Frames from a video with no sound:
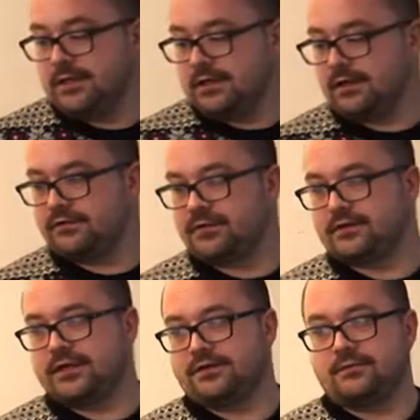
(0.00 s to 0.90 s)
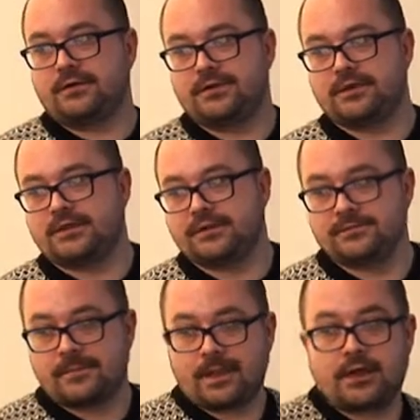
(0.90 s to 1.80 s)
concentrate on working.
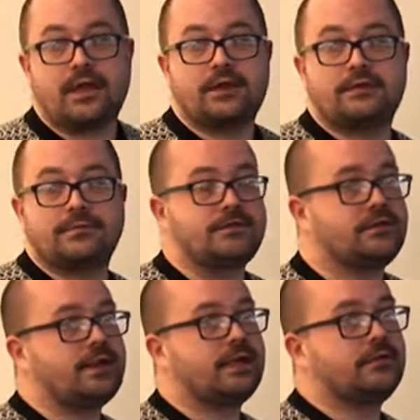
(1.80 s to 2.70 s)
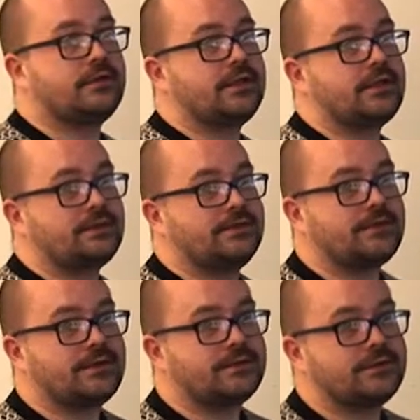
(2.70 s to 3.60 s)
And we moved to Anglesey in
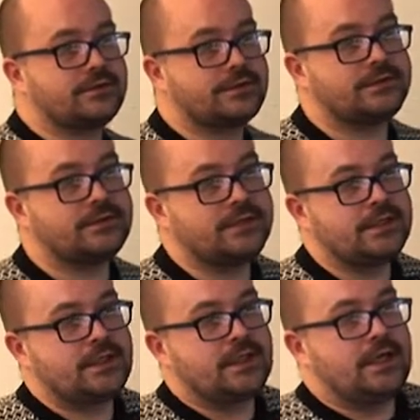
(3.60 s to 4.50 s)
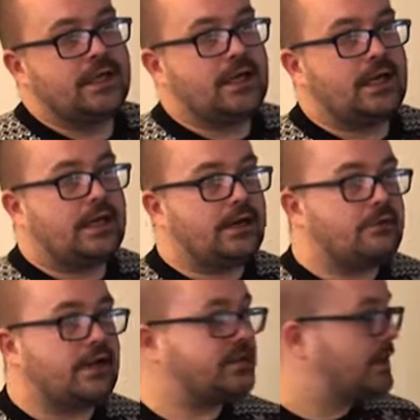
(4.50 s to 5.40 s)
2002,
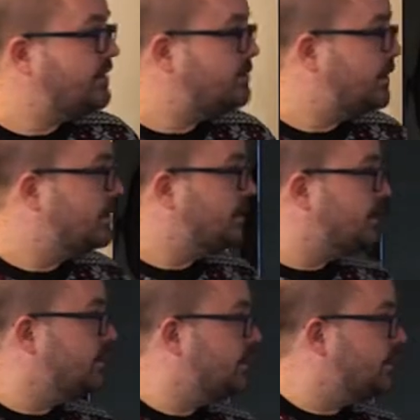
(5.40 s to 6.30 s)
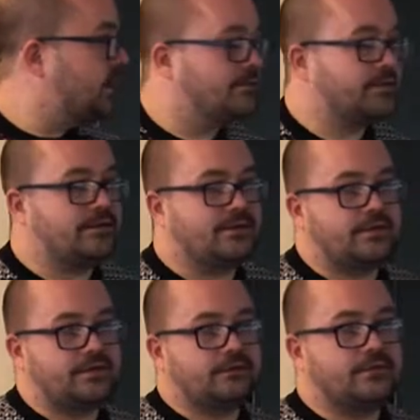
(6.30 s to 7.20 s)
where I started working as a healthcare
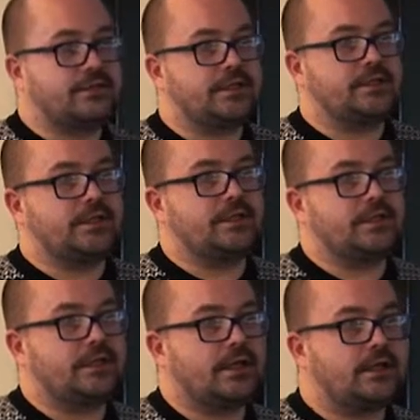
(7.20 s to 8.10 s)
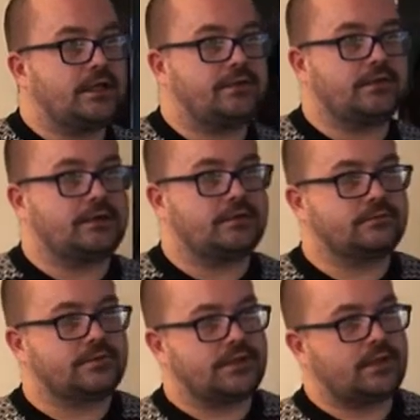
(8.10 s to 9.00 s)
assistant, working in nursing
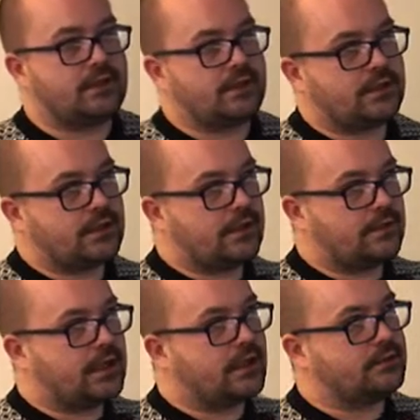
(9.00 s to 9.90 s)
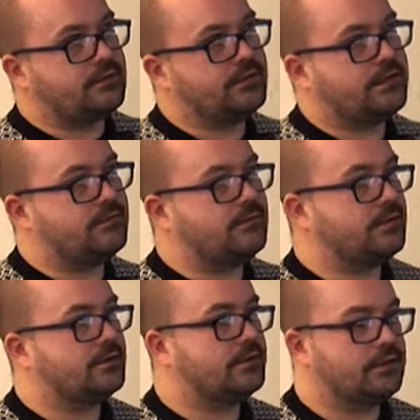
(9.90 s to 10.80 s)
homes on Anglesey.
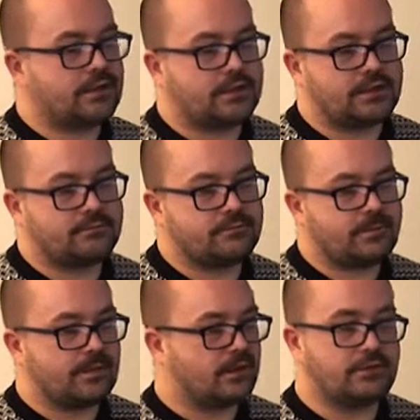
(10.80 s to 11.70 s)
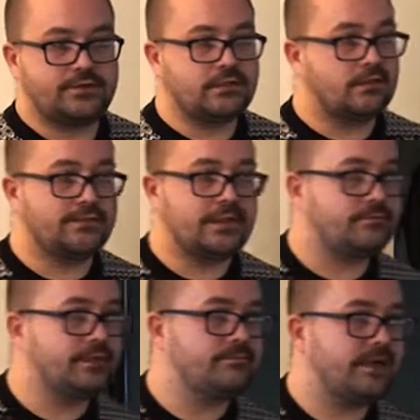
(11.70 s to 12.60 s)
One, I don't know if you know, I live in
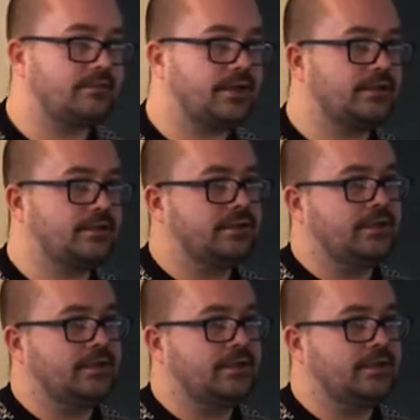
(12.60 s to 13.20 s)
Bryn Mell Manor.